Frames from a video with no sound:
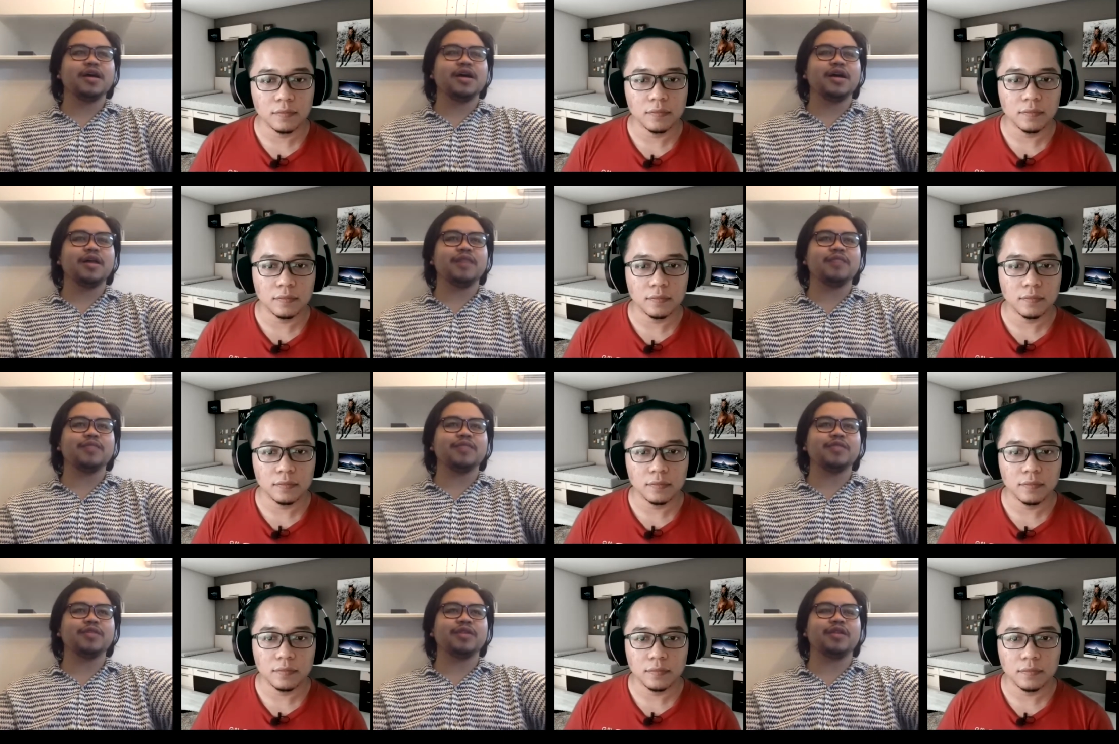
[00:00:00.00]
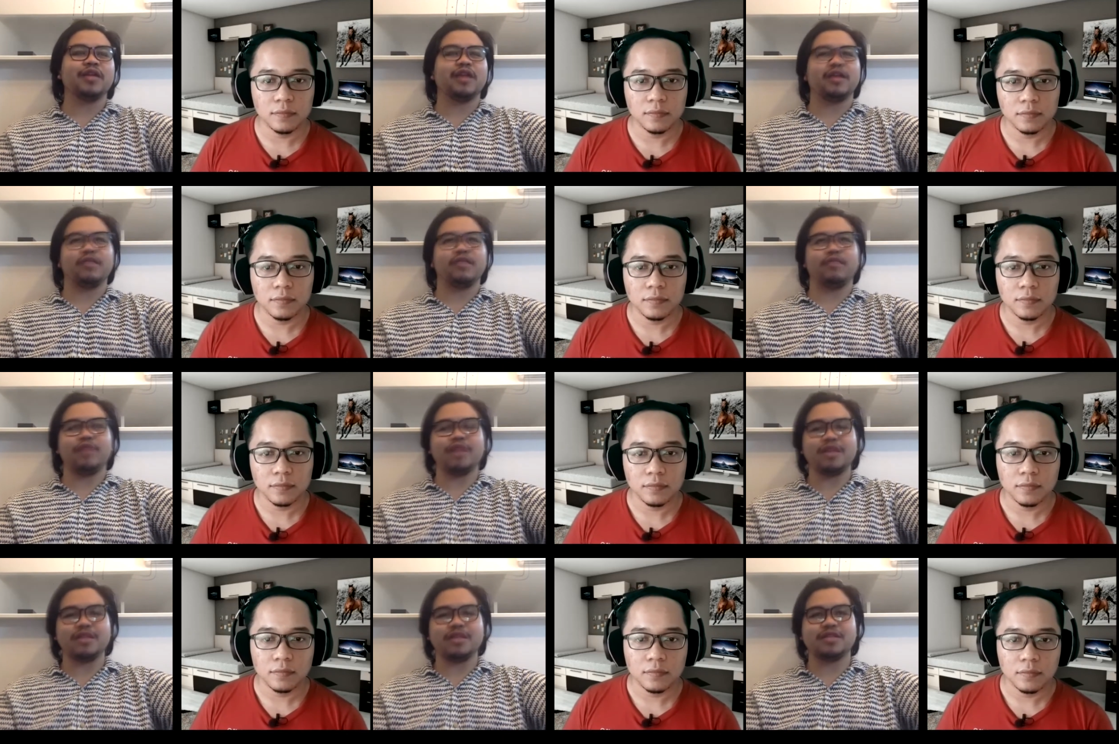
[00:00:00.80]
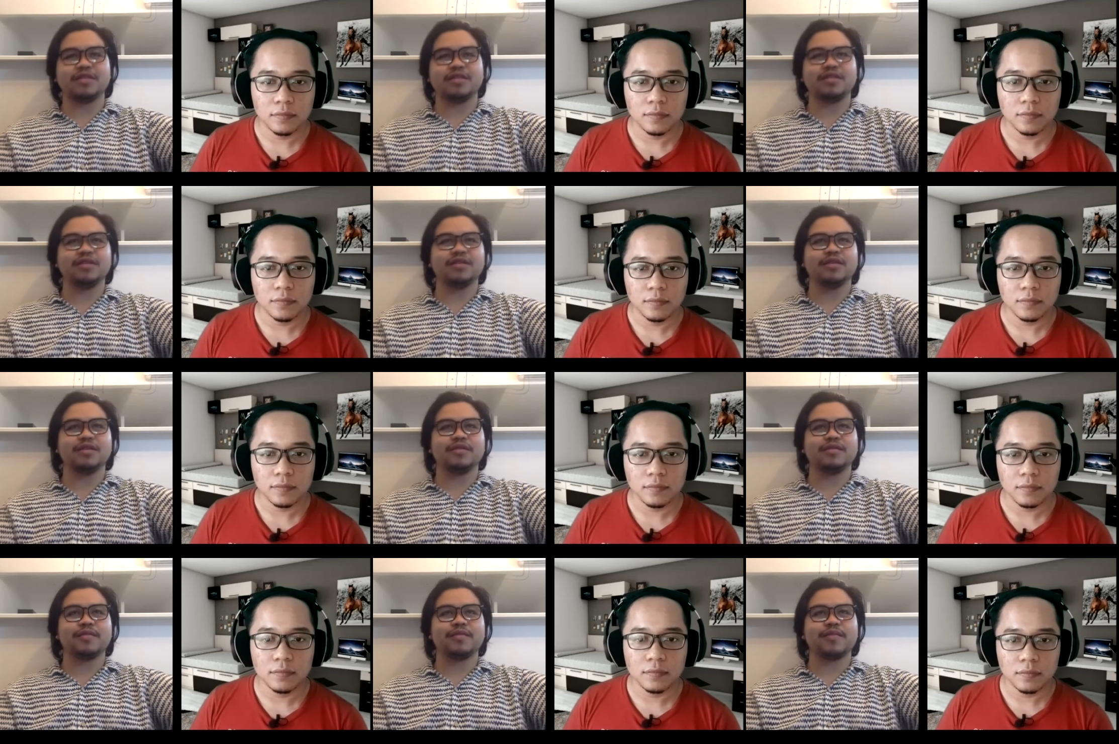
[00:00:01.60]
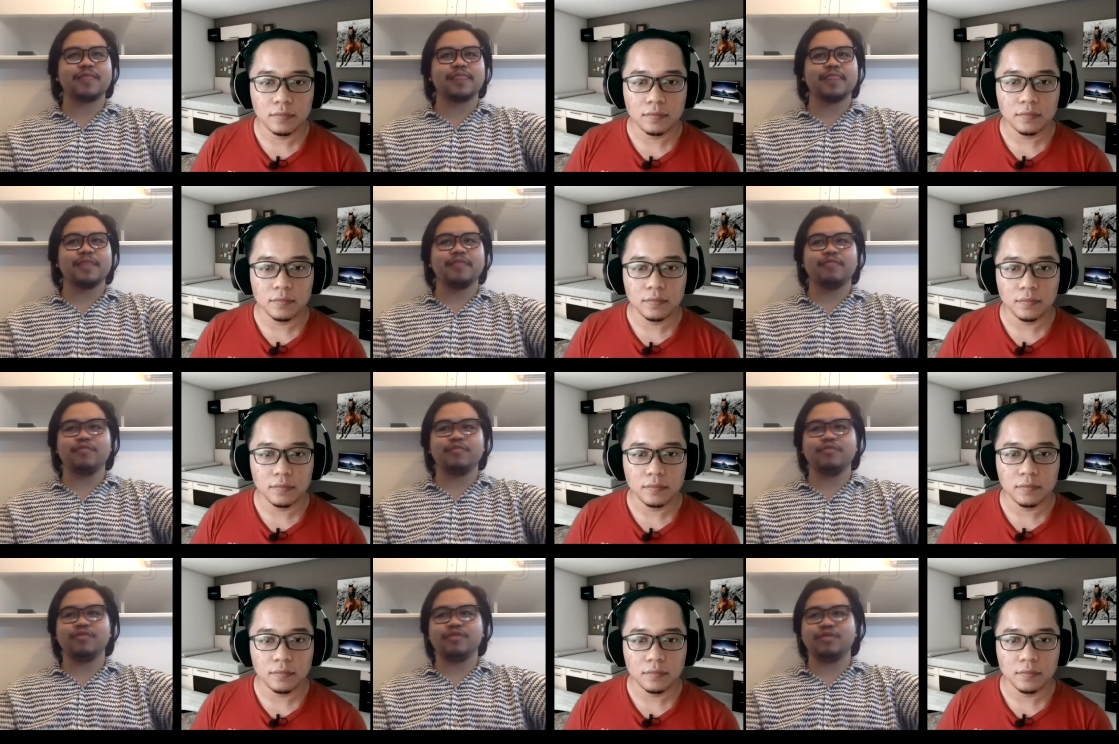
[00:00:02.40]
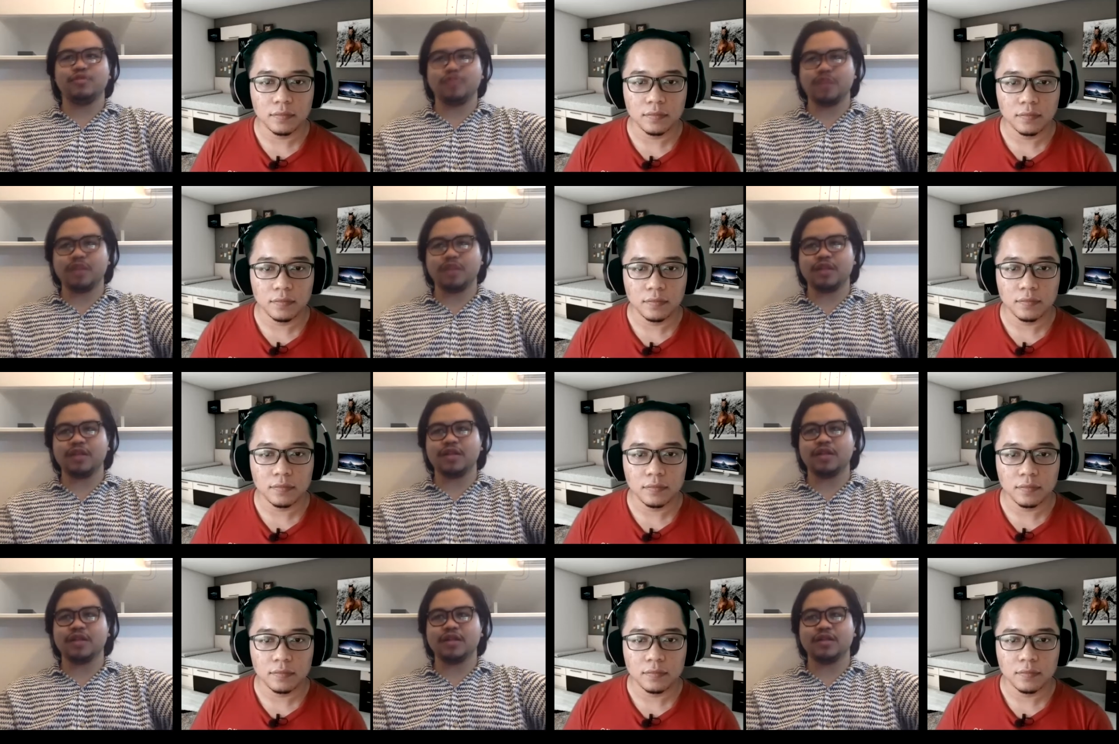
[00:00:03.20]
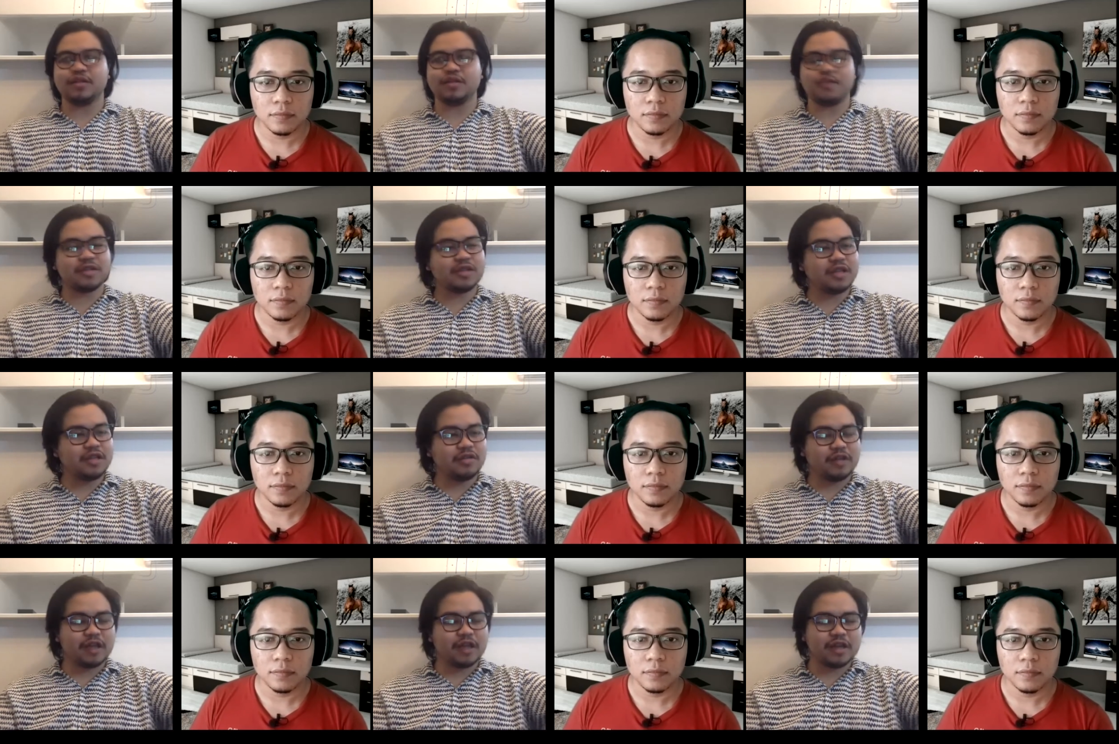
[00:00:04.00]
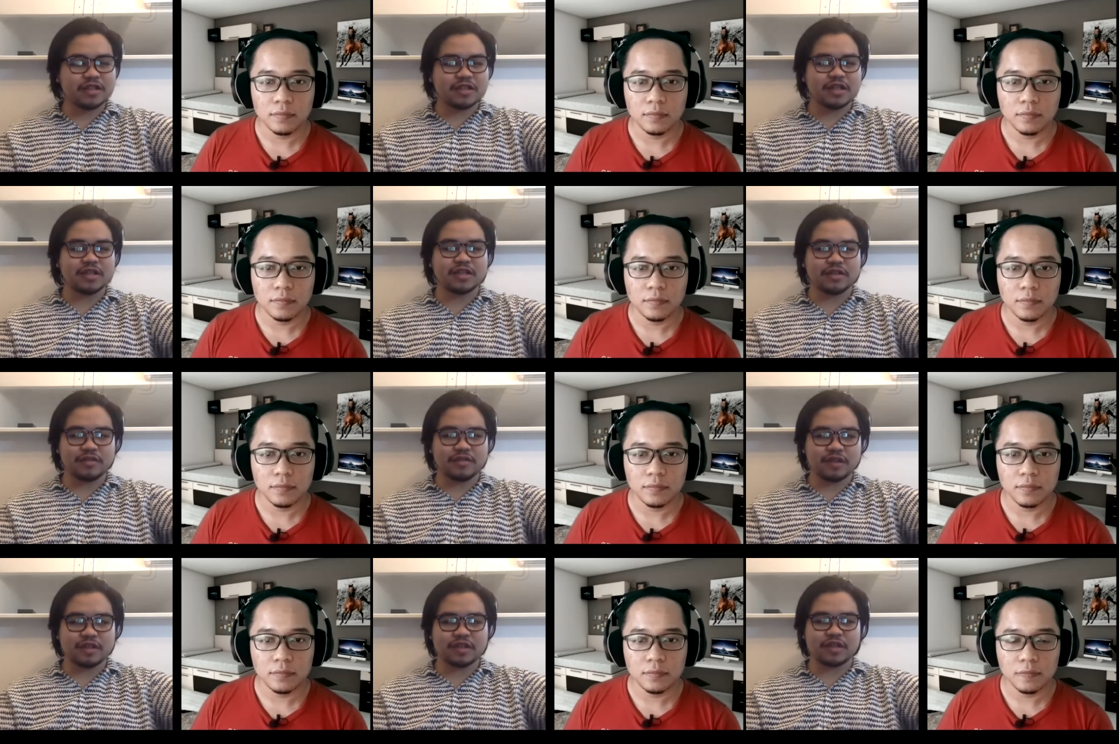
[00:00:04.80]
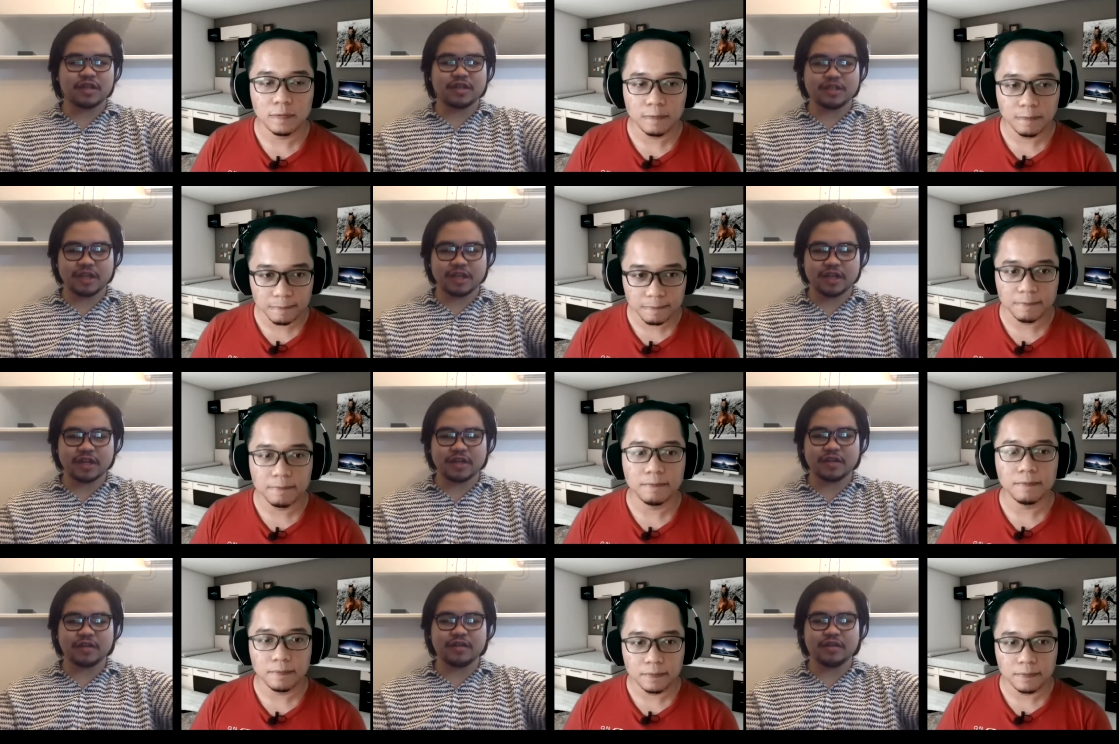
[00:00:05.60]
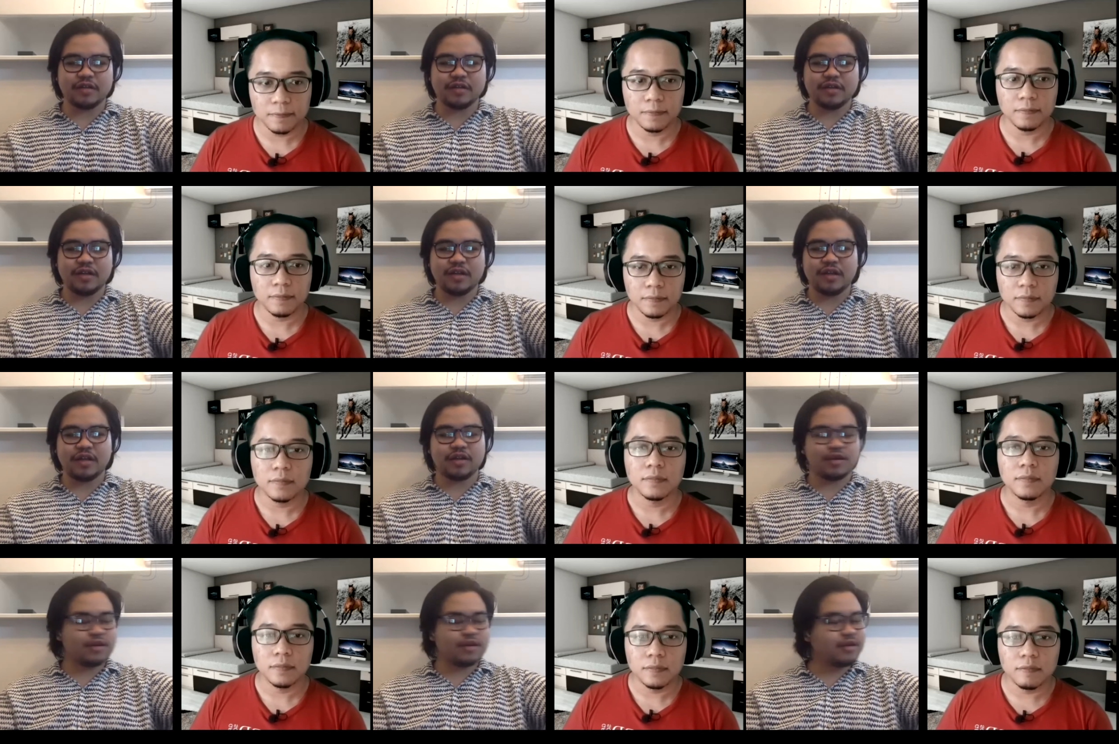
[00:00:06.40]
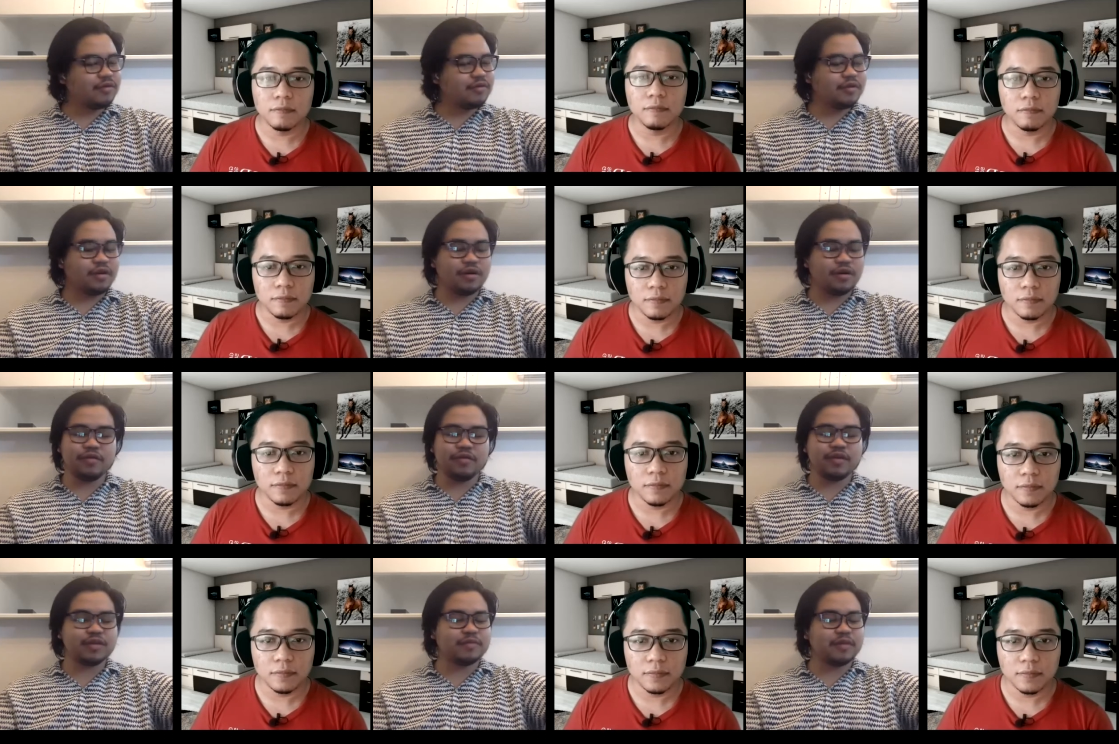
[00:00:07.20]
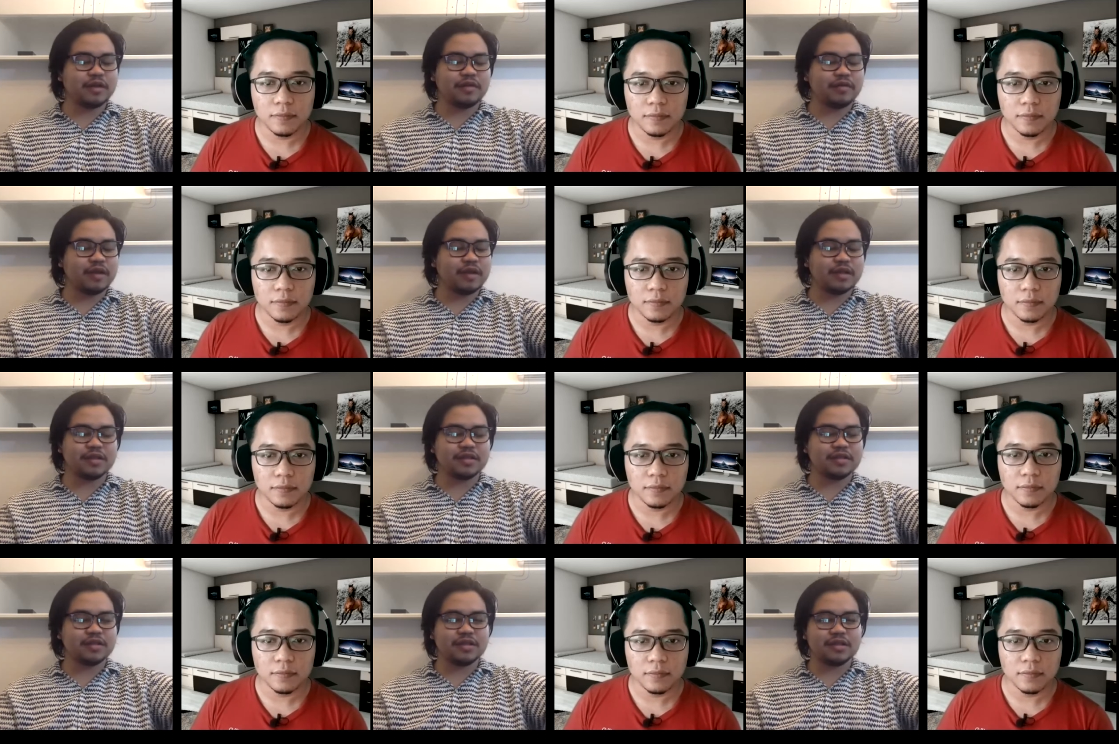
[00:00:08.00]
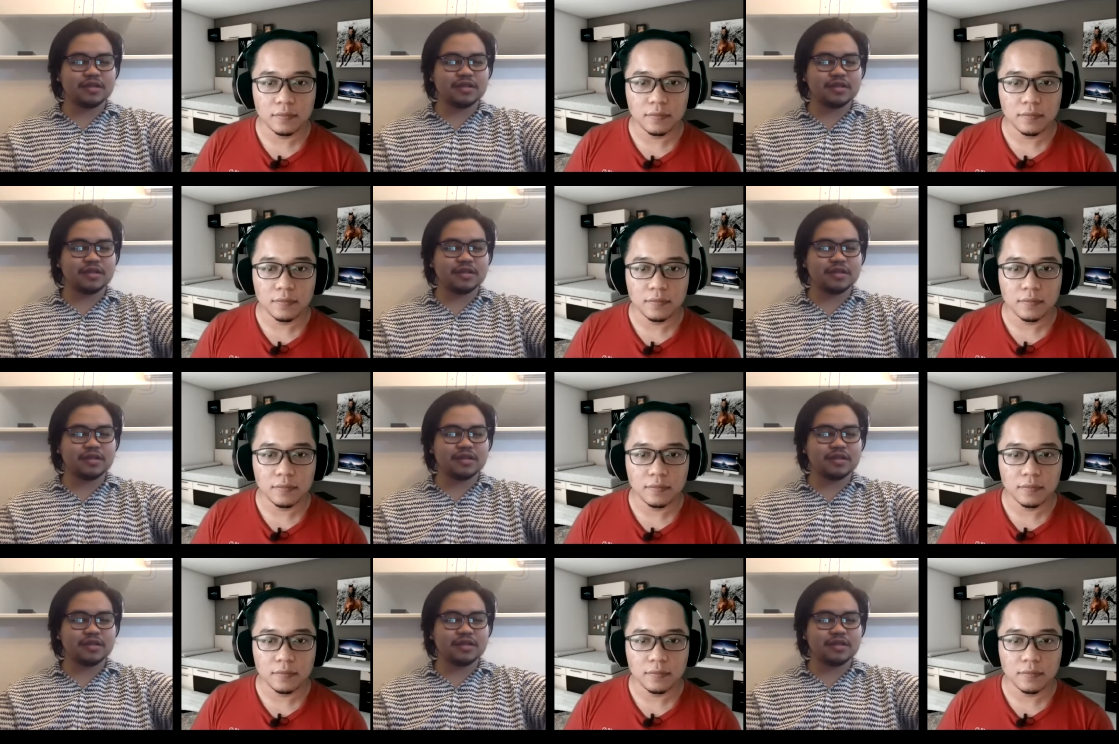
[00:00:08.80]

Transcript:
Speaker 1: um, sort of like a race between, especially United States and Russia and China. It has always been a race.